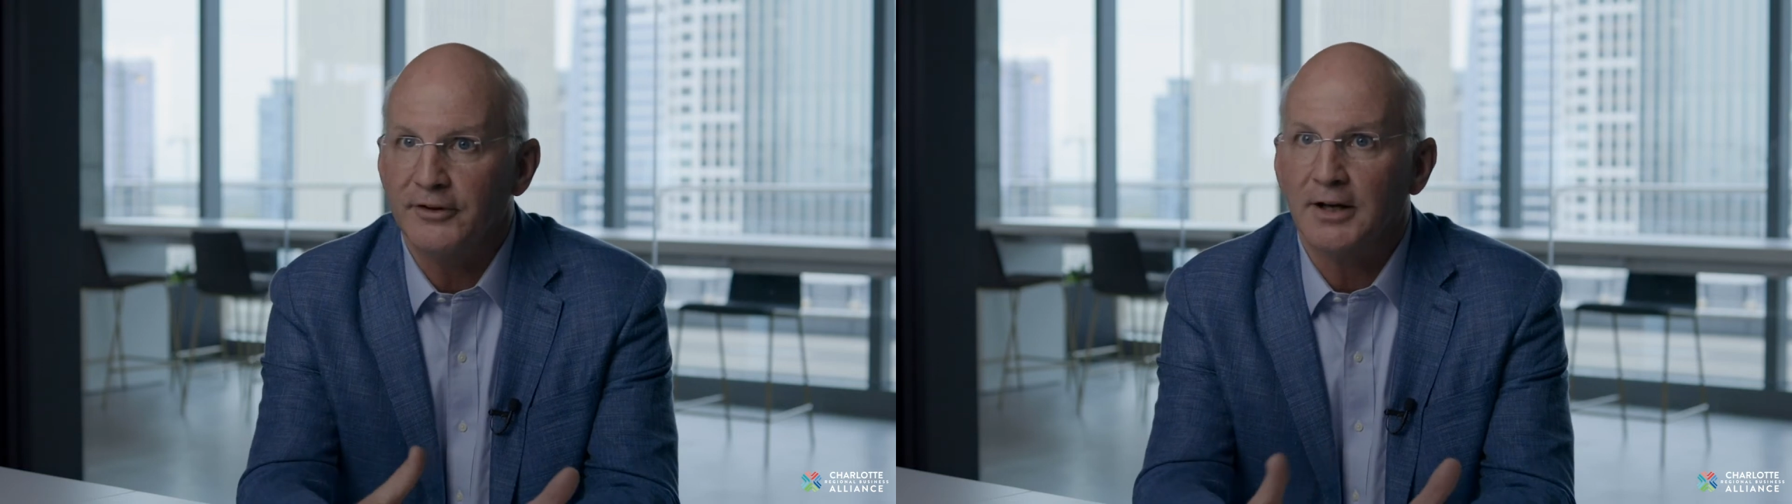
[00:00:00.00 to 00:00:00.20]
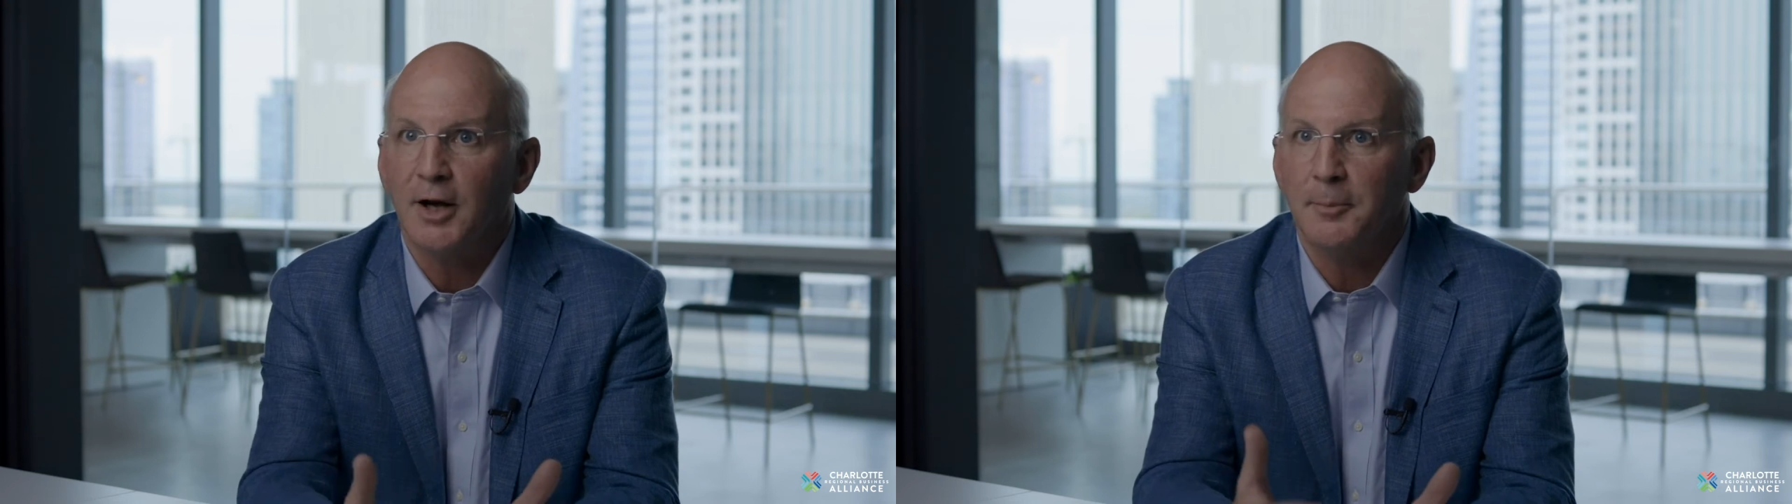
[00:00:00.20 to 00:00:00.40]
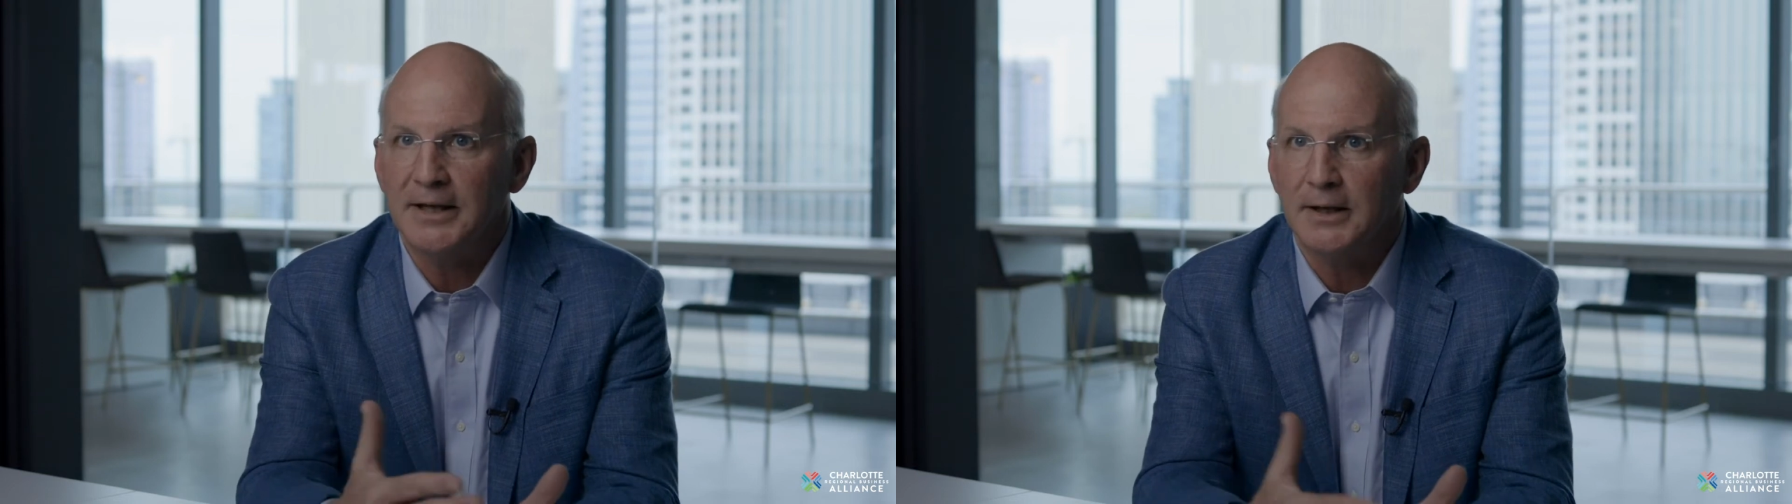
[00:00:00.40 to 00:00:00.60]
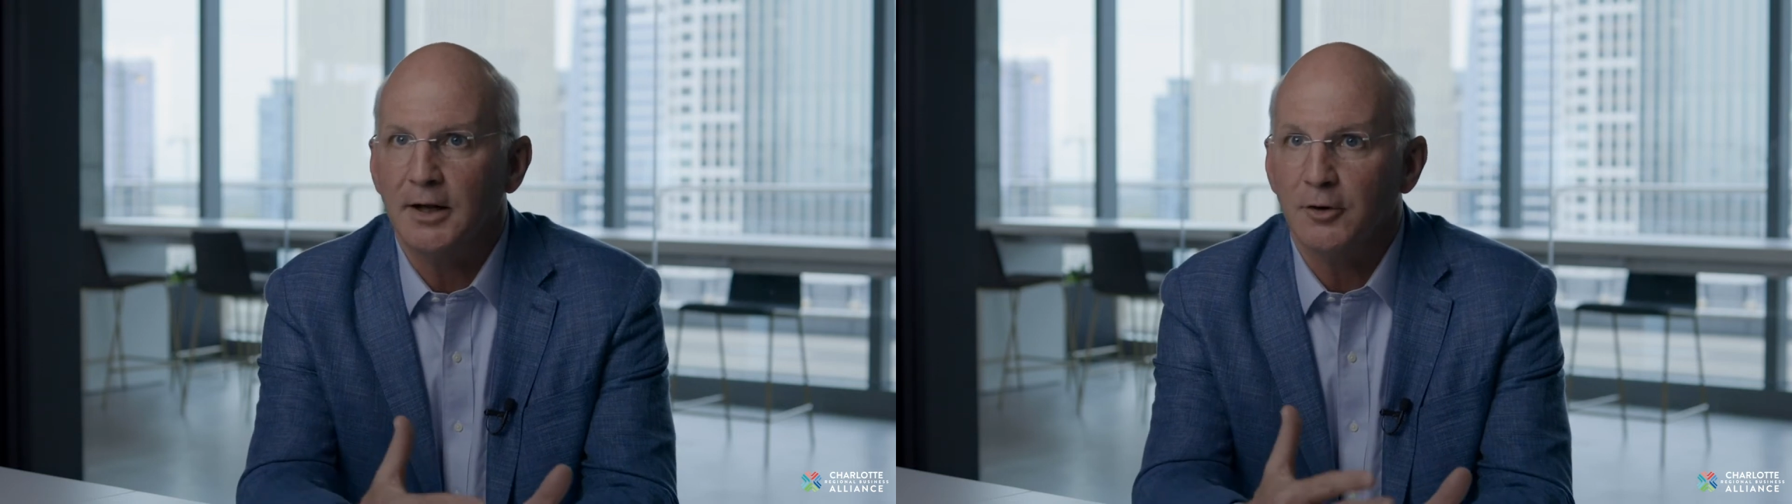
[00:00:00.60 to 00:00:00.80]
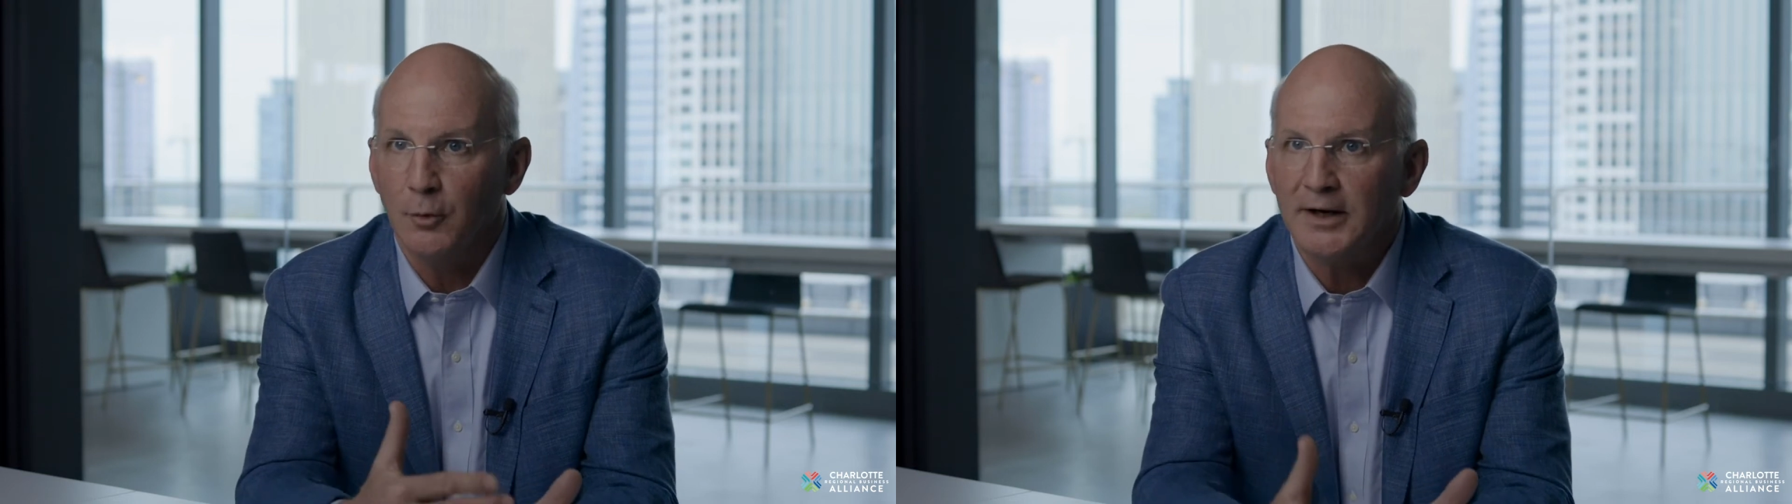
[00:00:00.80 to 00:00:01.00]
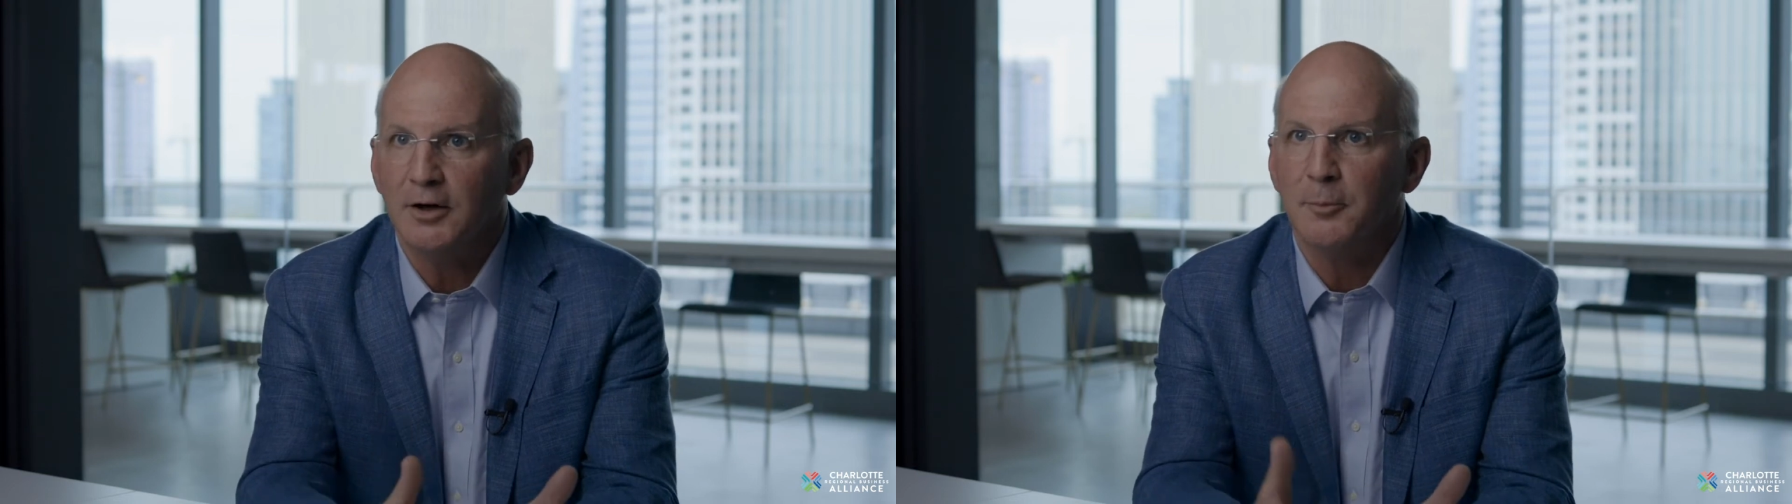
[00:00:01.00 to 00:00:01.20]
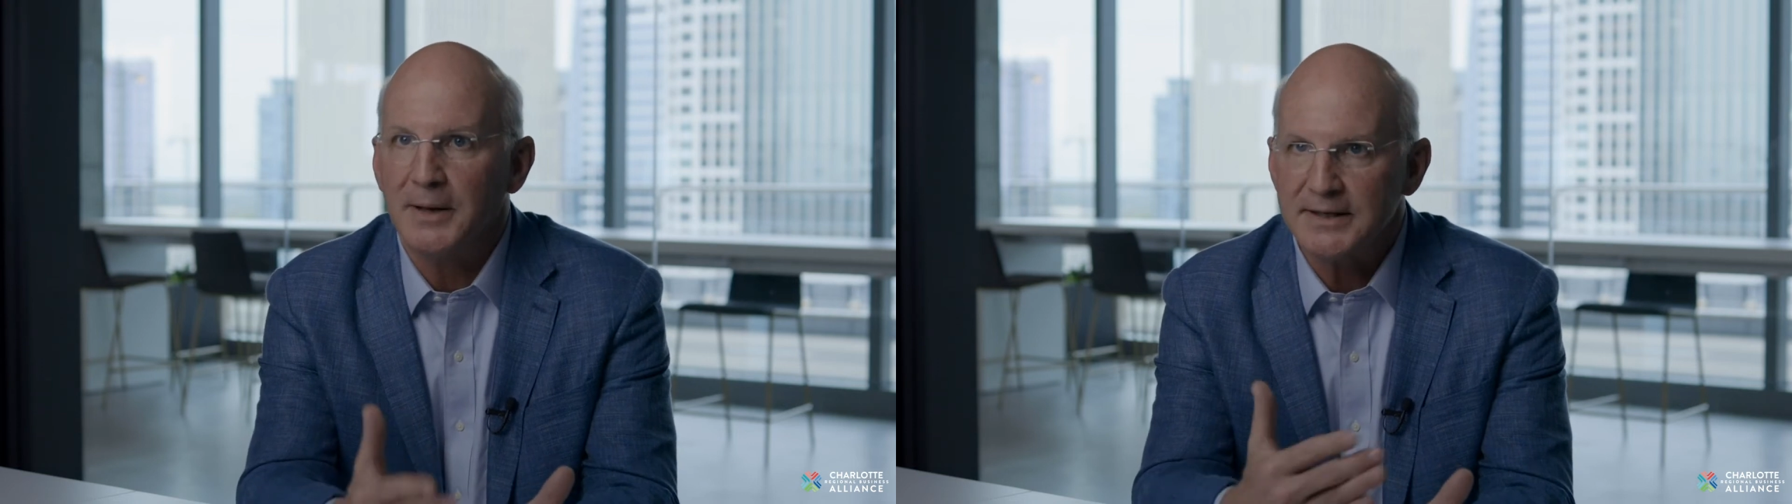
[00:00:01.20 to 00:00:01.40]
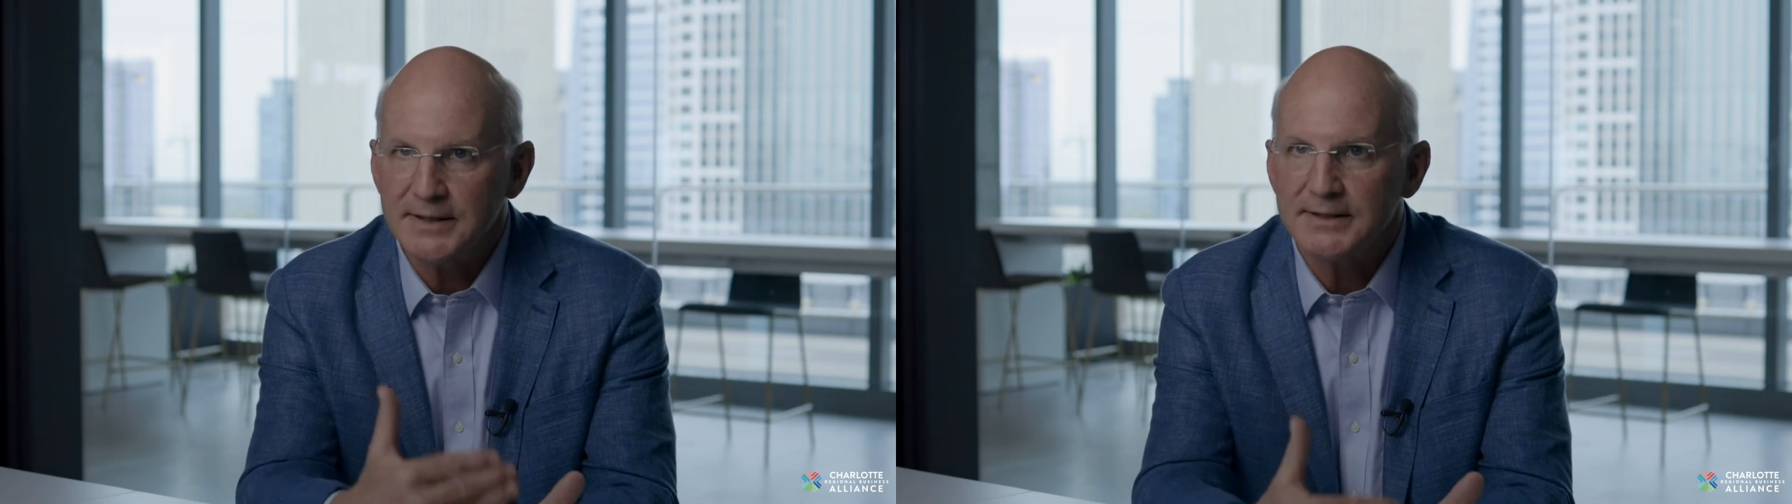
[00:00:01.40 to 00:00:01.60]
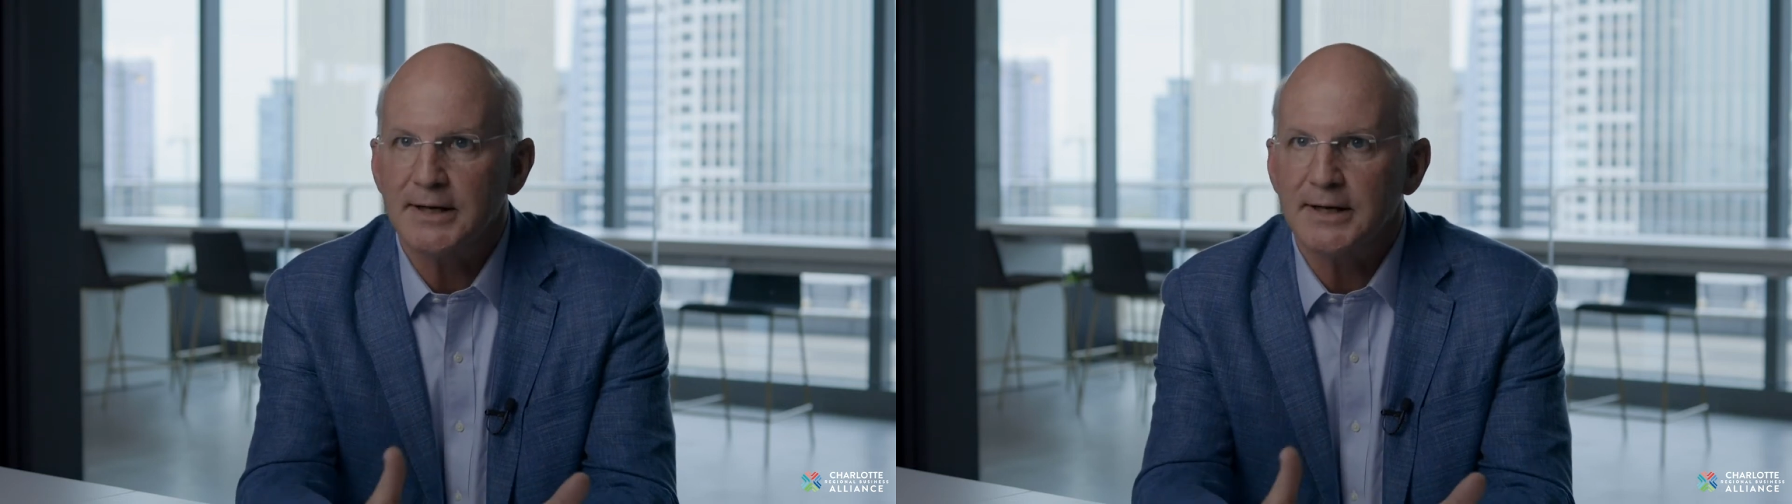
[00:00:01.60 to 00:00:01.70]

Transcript: that come in on a regular basis